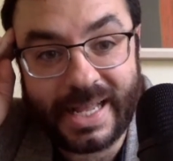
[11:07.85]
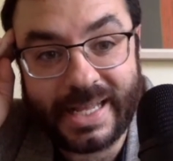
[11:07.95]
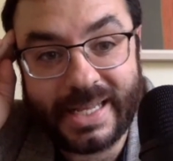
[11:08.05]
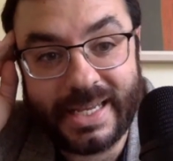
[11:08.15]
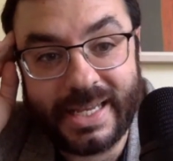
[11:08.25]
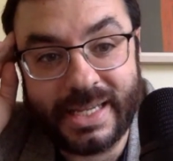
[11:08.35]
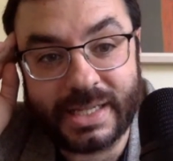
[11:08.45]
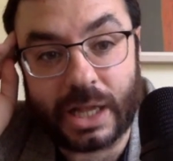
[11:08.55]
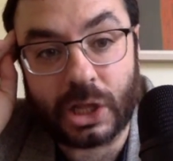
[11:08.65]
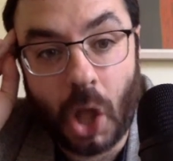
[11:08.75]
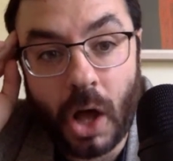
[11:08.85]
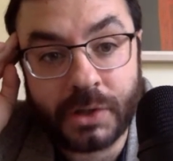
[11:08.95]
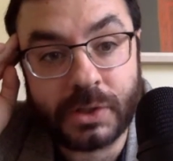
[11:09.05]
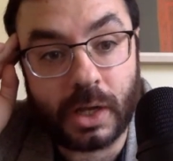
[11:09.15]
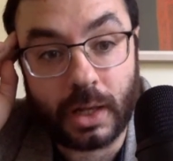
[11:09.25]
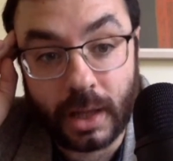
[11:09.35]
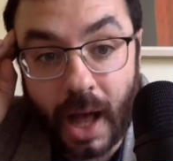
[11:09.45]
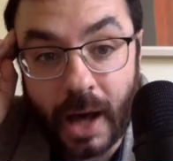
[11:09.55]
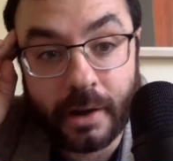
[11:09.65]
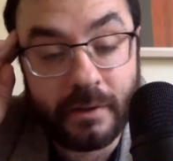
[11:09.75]
he's lost a
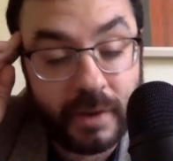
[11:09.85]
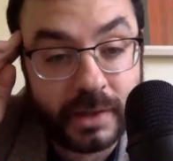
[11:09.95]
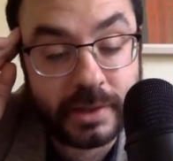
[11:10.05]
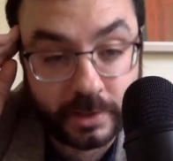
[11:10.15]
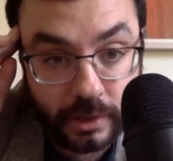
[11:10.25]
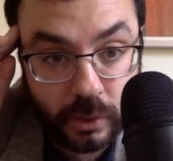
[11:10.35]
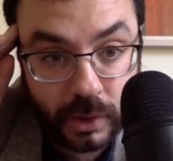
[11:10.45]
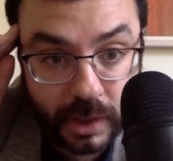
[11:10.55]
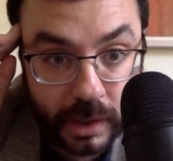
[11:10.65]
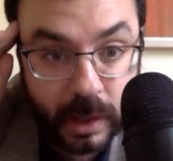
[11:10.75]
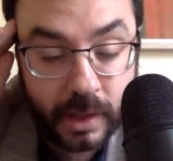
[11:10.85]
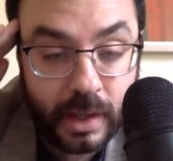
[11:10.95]
lot of his acuity